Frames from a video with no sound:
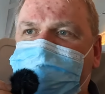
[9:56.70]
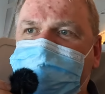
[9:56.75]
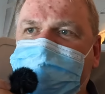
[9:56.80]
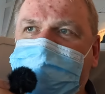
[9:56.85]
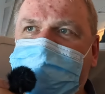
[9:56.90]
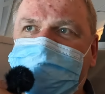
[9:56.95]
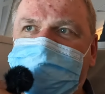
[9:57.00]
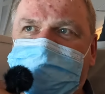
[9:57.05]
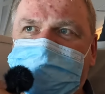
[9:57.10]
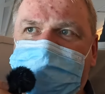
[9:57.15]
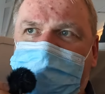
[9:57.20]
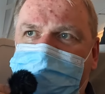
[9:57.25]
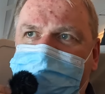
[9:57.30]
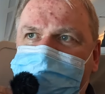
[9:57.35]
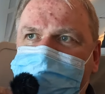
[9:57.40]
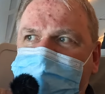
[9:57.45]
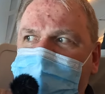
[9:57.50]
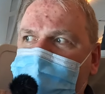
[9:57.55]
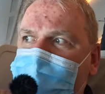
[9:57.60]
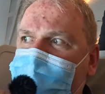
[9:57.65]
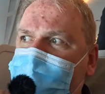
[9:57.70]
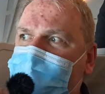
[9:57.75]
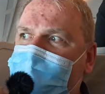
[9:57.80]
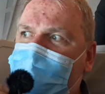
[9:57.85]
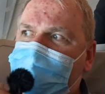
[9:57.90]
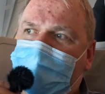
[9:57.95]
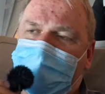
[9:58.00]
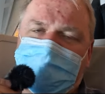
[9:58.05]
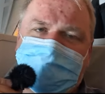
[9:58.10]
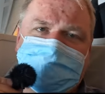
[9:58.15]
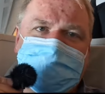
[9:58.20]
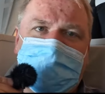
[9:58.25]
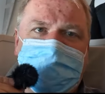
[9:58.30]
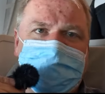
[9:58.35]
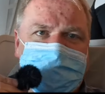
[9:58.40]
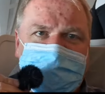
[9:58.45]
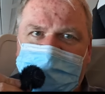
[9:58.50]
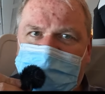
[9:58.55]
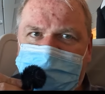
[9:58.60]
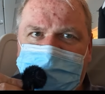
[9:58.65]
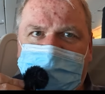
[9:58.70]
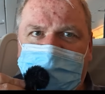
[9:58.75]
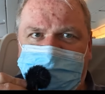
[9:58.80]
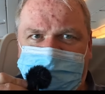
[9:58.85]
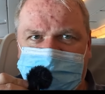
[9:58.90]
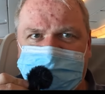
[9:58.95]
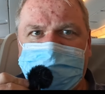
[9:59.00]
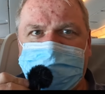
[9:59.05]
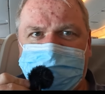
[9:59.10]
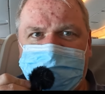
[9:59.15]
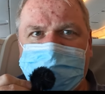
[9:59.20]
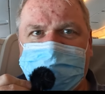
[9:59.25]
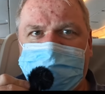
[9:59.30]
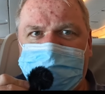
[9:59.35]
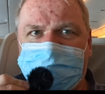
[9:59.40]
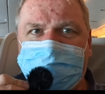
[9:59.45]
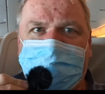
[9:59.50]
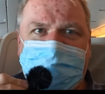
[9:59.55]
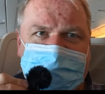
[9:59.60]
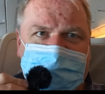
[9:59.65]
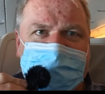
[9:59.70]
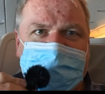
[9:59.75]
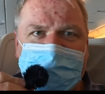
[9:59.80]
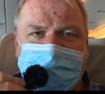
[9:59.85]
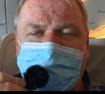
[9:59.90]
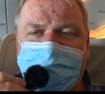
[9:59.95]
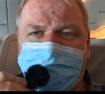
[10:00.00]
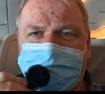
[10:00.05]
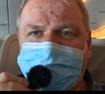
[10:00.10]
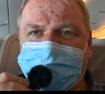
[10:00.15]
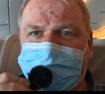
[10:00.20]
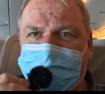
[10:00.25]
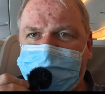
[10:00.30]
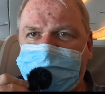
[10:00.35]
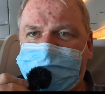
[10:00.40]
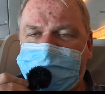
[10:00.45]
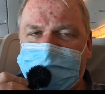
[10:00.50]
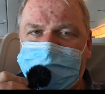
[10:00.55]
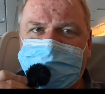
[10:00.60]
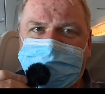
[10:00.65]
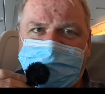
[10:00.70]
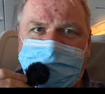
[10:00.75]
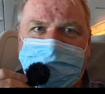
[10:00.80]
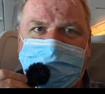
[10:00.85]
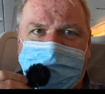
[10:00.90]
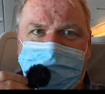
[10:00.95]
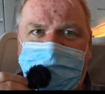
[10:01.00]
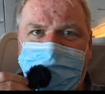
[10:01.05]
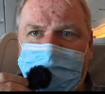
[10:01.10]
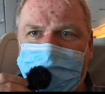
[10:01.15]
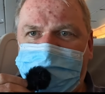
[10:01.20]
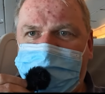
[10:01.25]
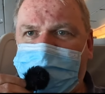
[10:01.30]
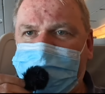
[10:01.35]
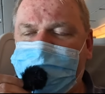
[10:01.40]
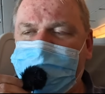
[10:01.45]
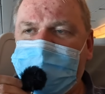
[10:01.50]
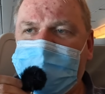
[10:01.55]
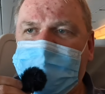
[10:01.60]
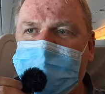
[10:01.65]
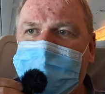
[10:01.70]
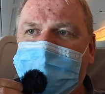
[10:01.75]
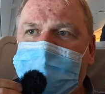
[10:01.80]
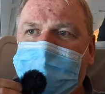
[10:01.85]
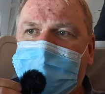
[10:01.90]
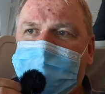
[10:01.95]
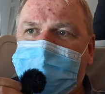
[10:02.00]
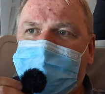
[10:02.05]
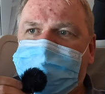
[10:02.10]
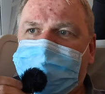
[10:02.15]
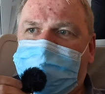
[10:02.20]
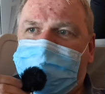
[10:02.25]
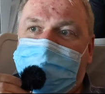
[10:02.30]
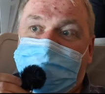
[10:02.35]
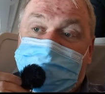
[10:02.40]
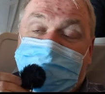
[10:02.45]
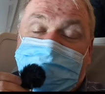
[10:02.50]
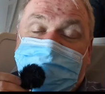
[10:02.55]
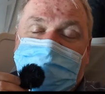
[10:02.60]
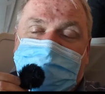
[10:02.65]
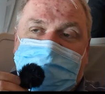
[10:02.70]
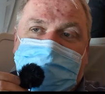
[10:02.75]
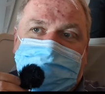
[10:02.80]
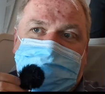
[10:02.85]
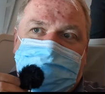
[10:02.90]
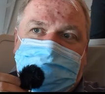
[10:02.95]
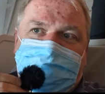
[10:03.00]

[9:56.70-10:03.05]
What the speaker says: redeemed some what was then BMI, British Midland, when that airline was around, for those of you who remember. So I was really